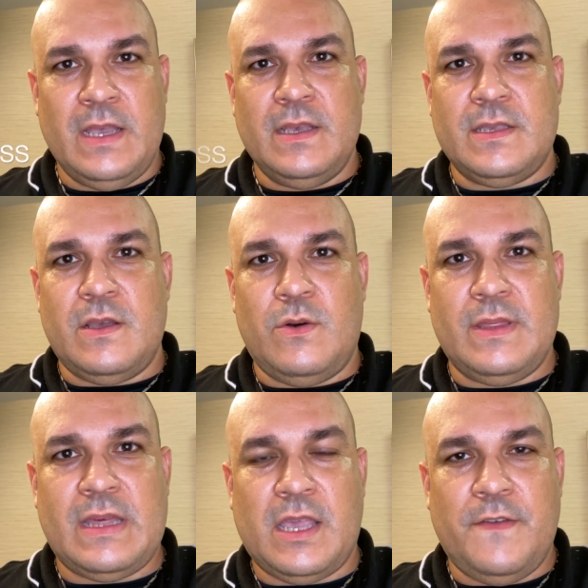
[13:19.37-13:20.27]
So
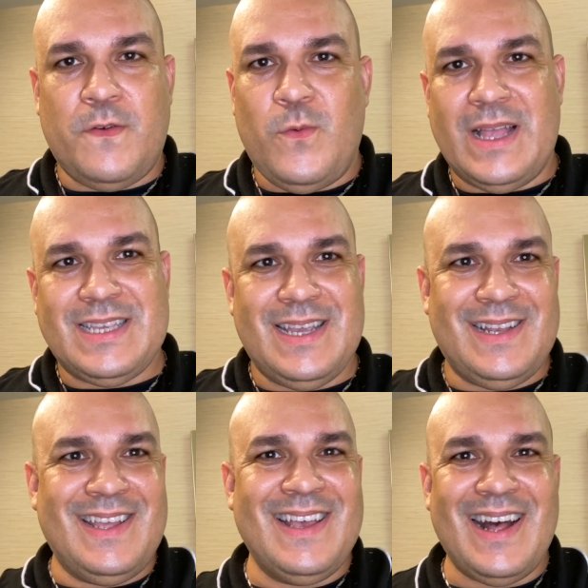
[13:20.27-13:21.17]
thank you for
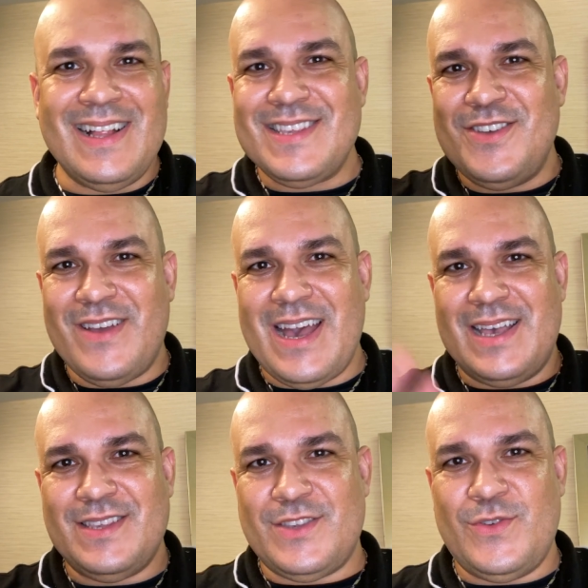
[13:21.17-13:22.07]
watching. I'll see you
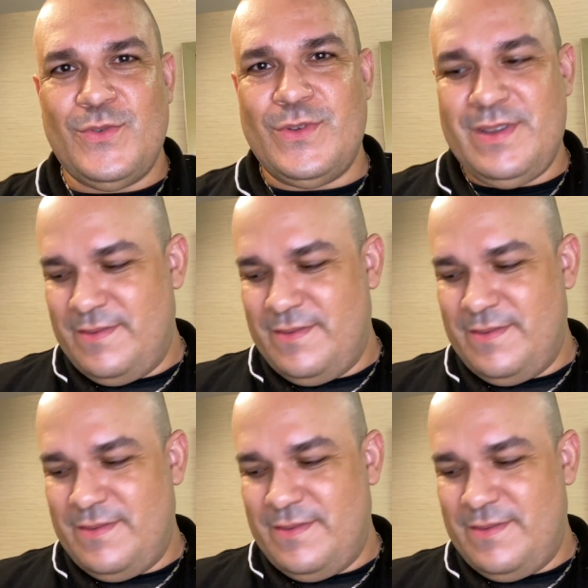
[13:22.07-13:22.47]
guys soon.